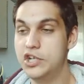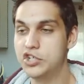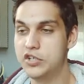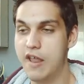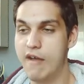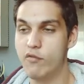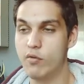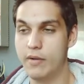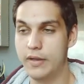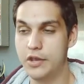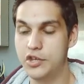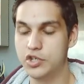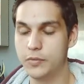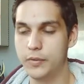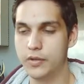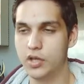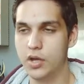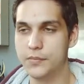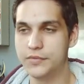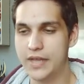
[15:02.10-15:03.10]
level manager
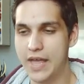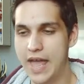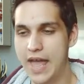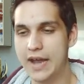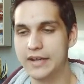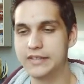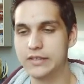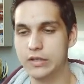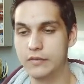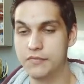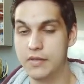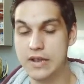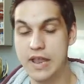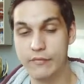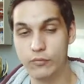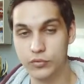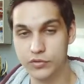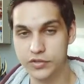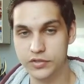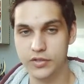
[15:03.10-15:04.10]
becomes active, the
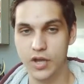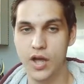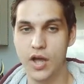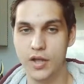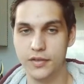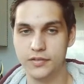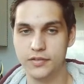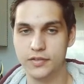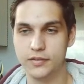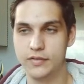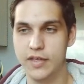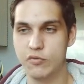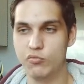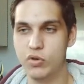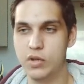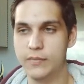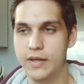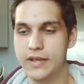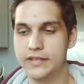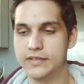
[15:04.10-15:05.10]
level starts. Then
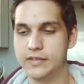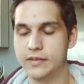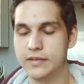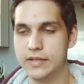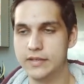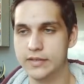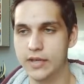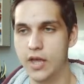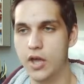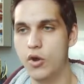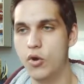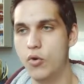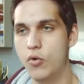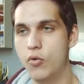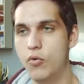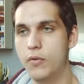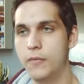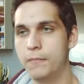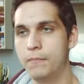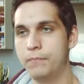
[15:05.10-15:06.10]
we basically
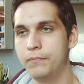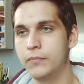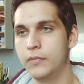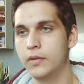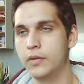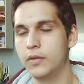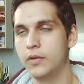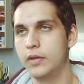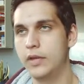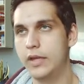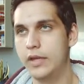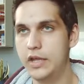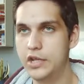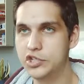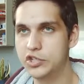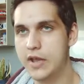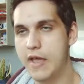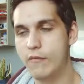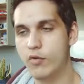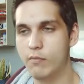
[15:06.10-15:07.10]
tell
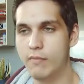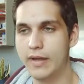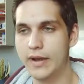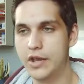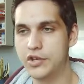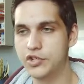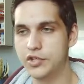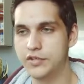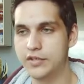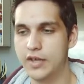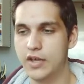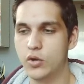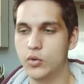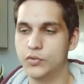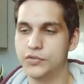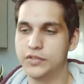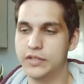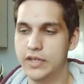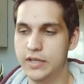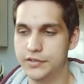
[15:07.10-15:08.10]
each level manager
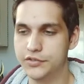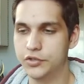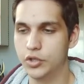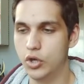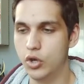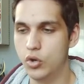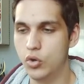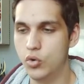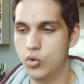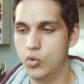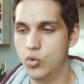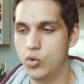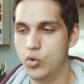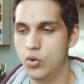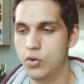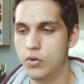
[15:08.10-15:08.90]
tells its own